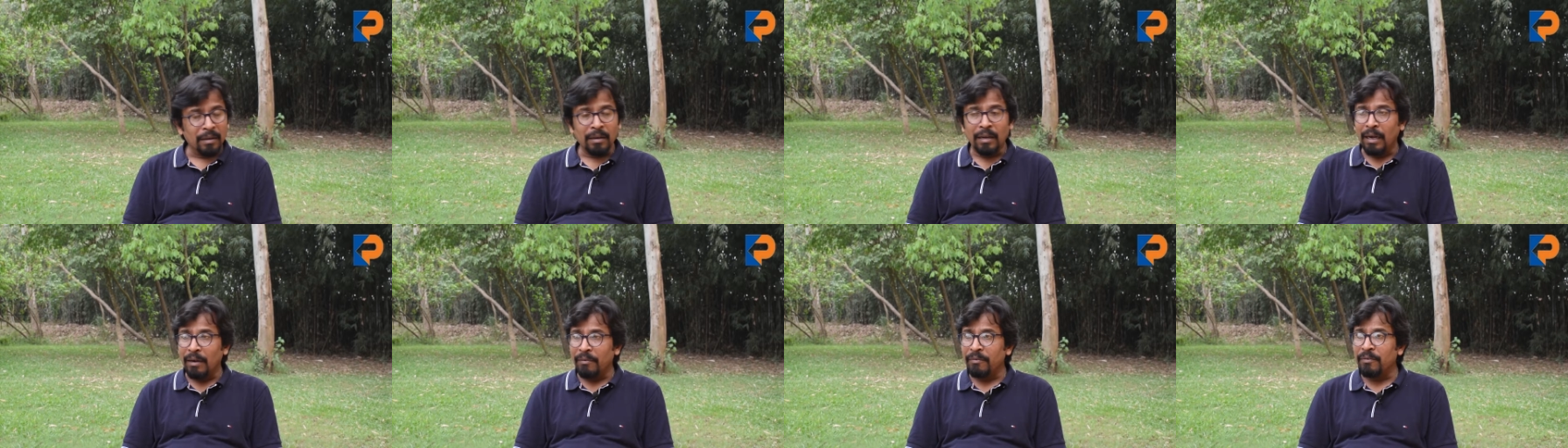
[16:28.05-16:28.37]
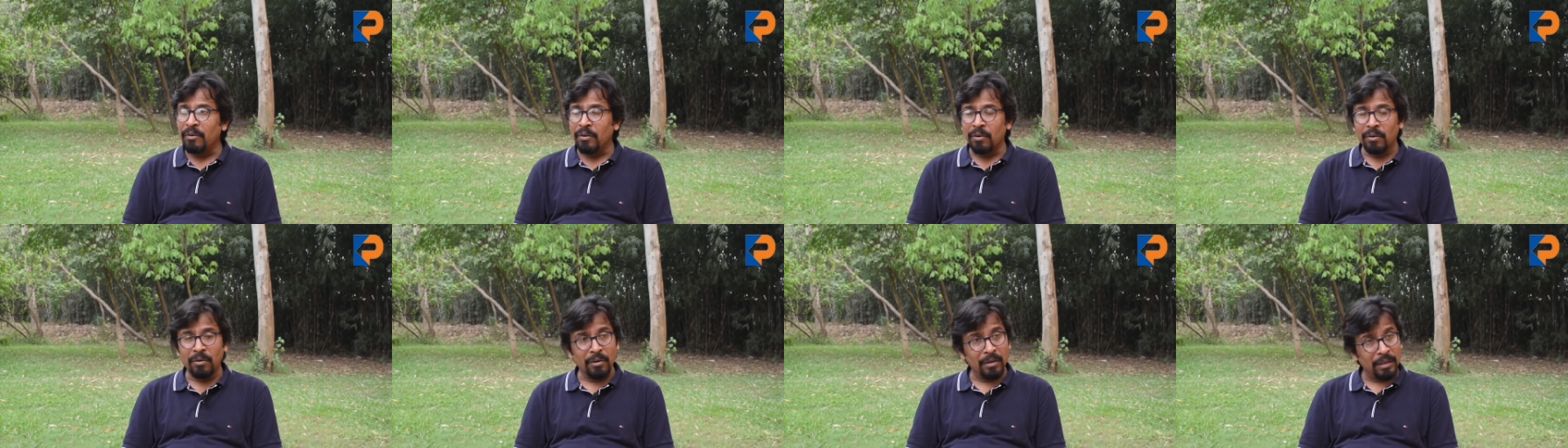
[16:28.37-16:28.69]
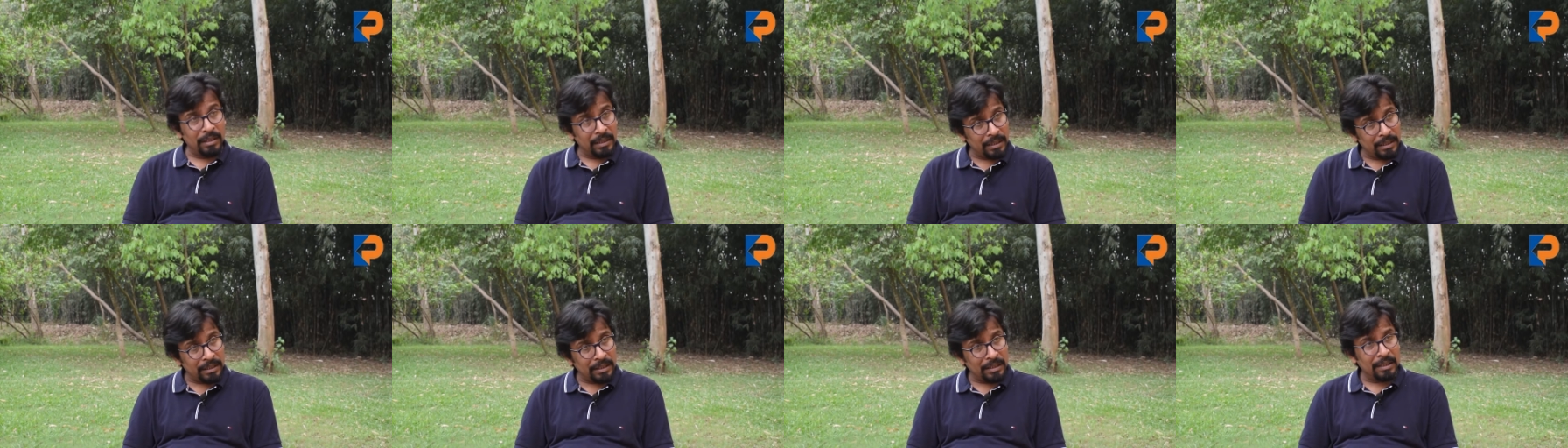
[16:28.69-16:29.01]
After
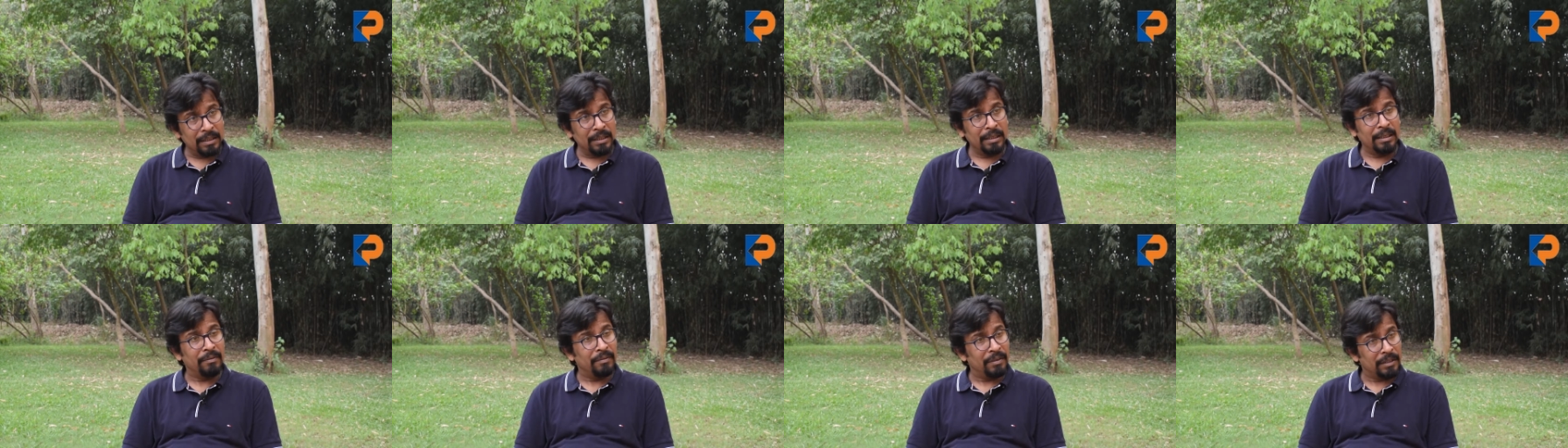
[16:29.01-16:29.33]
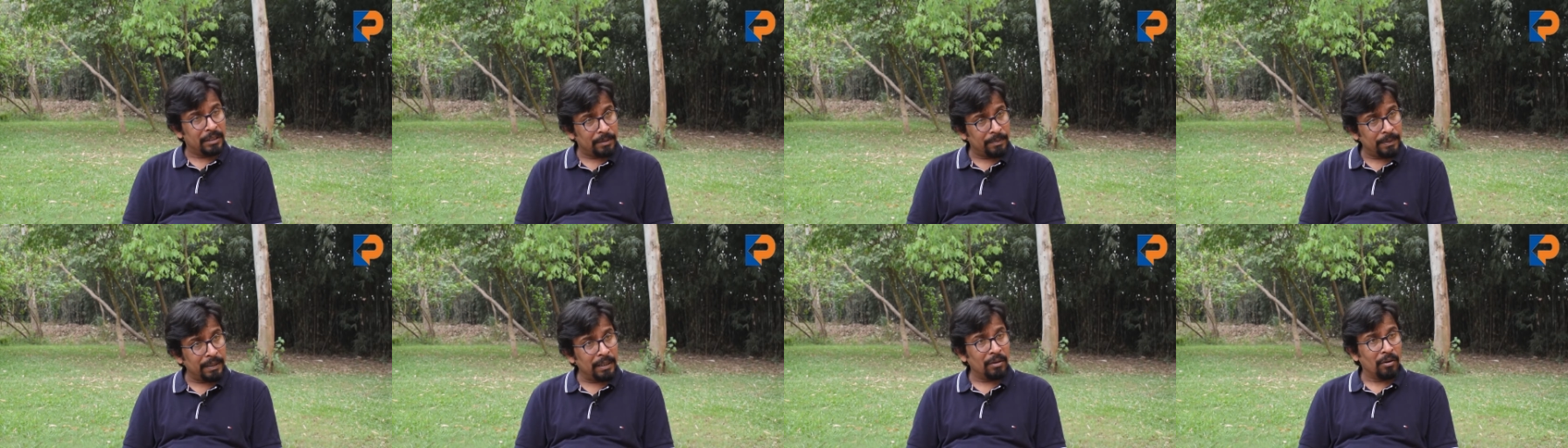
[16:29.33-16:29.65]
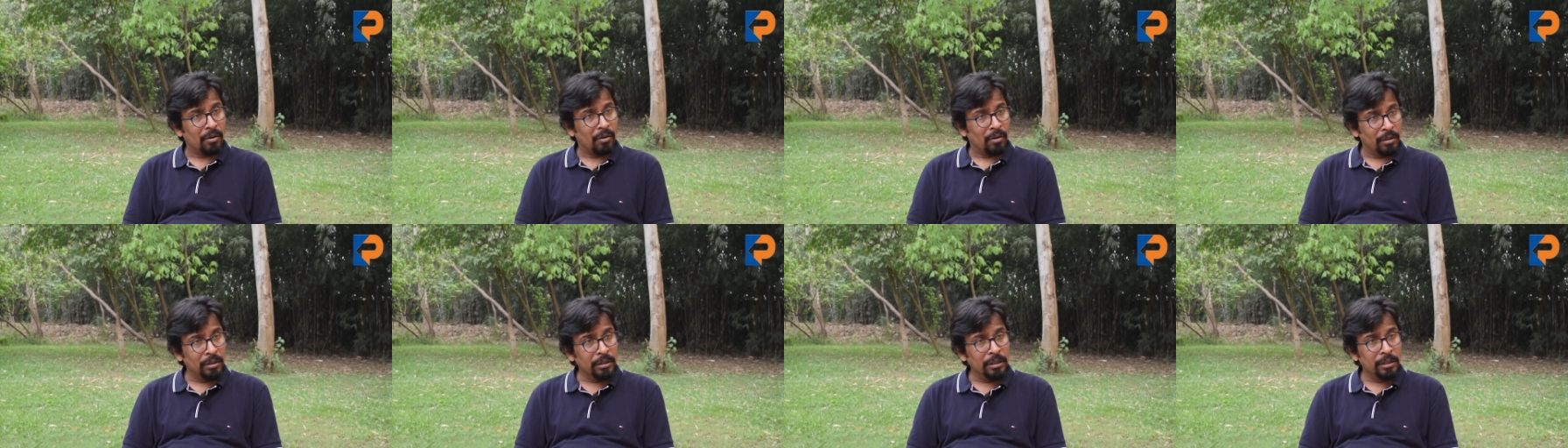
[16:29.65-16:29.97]
all, it's an investment
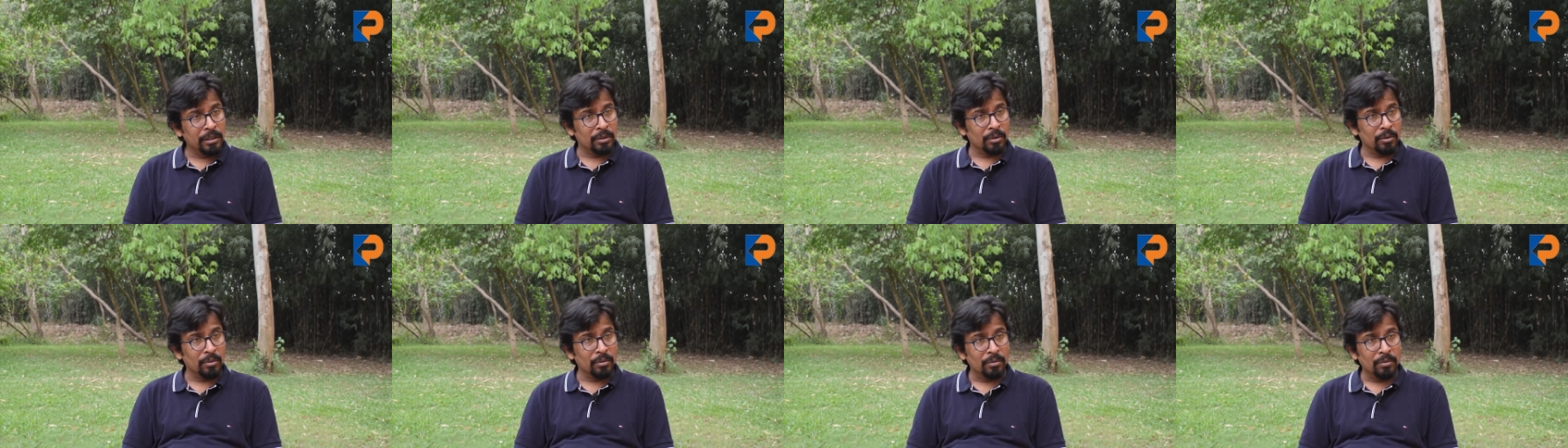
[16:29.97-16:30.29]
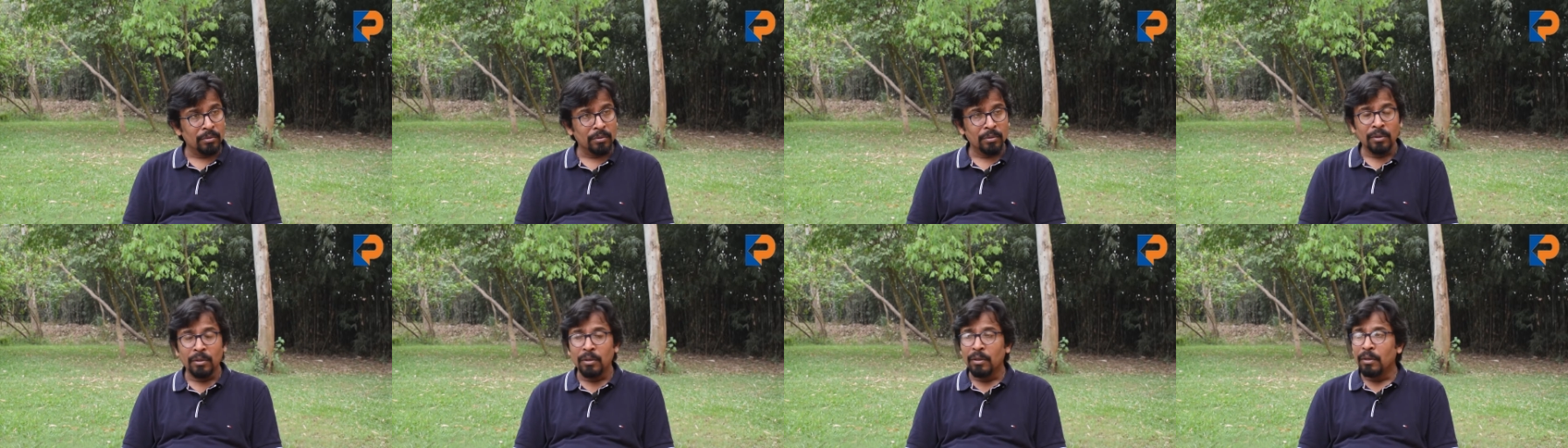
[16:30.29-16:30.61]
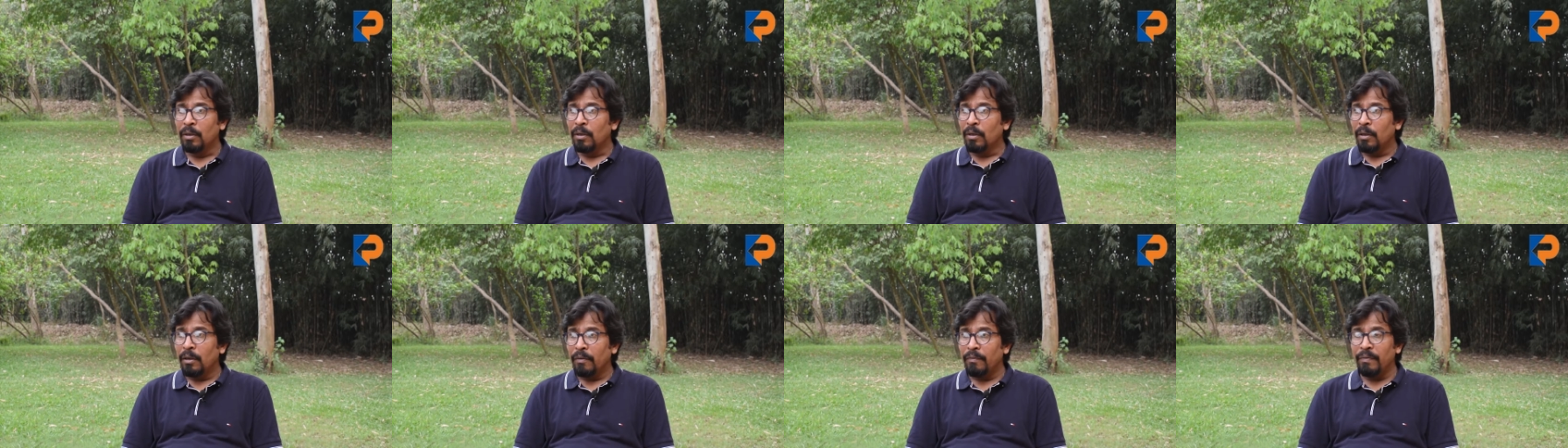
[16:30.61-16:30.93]
also.
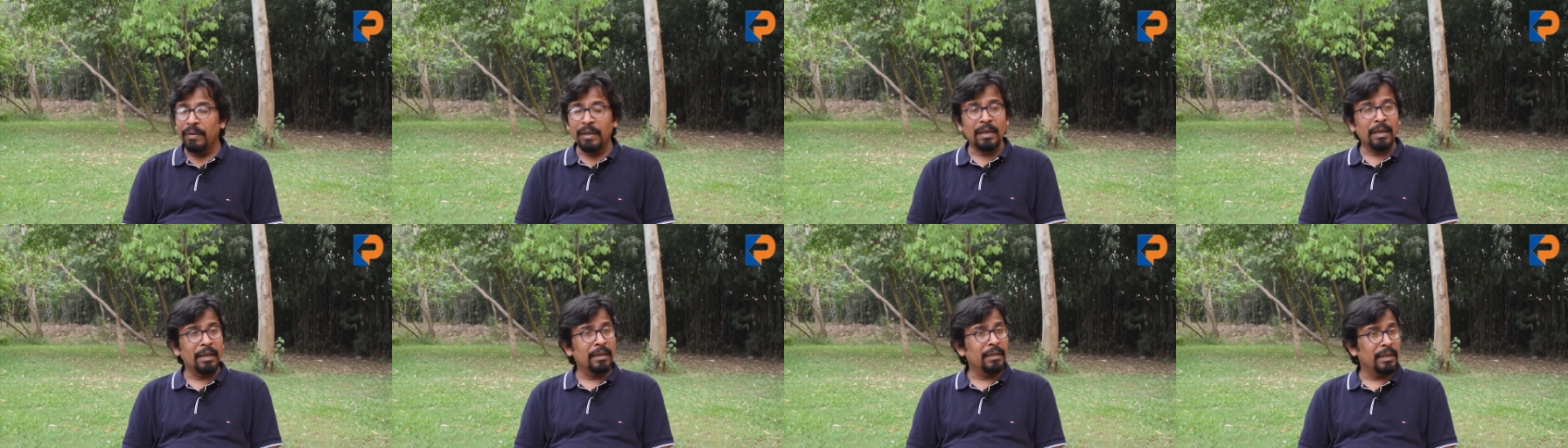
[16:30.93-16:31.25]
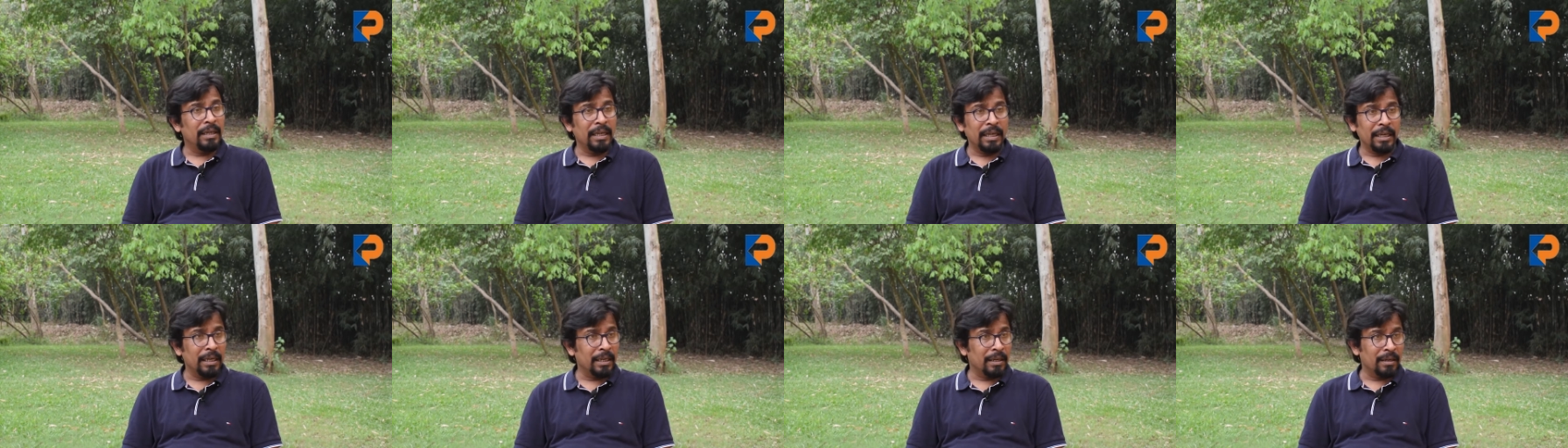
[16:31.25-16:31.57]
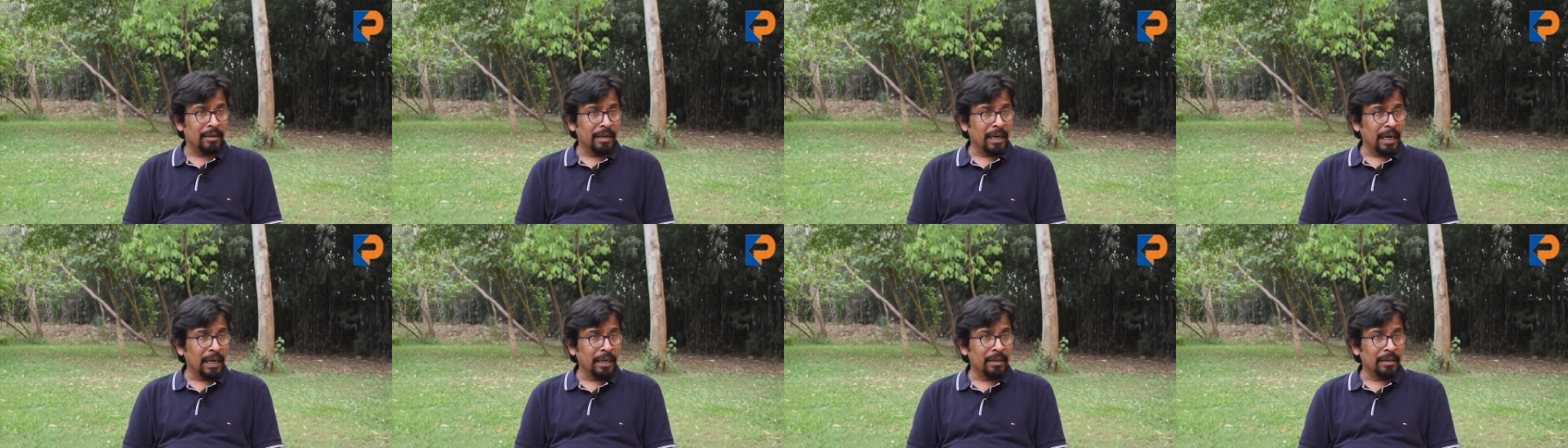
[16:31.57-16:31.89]
We can't take it
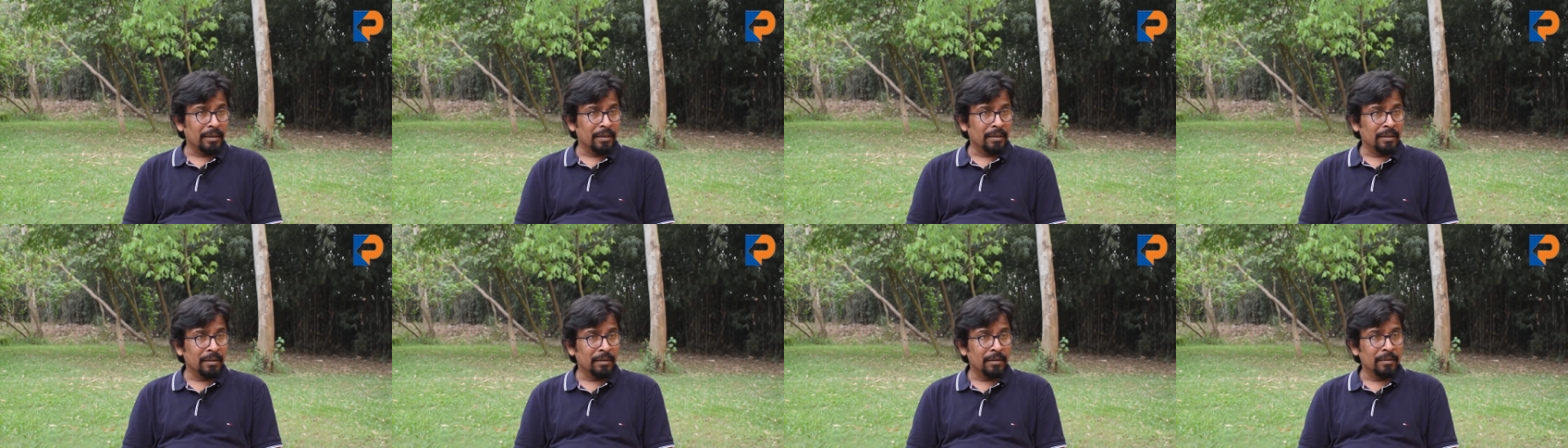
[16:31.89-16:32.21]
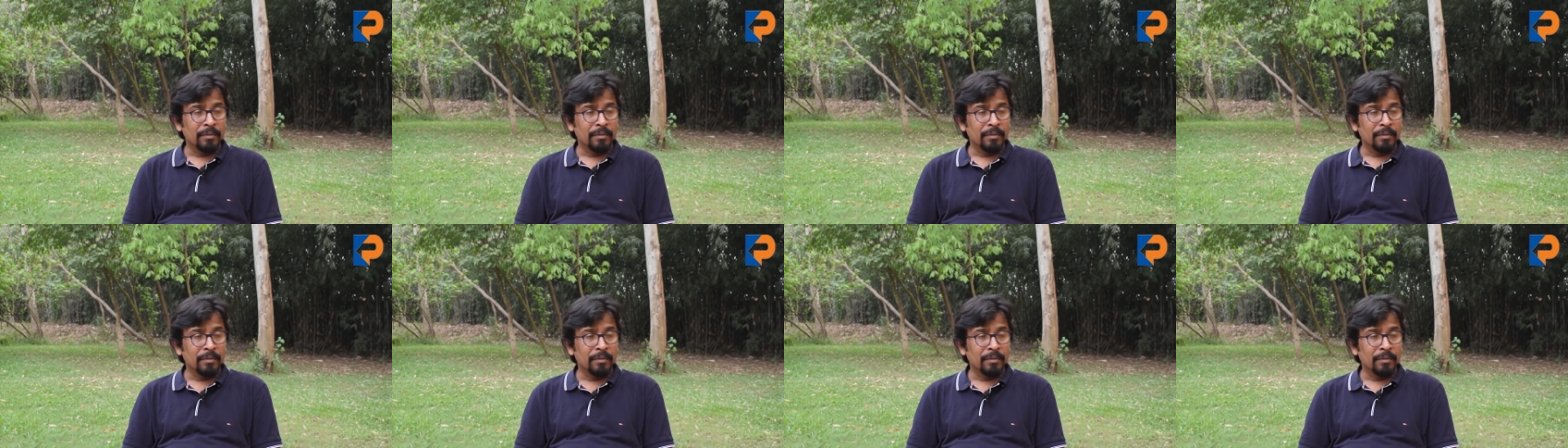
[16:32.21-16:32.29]
granted.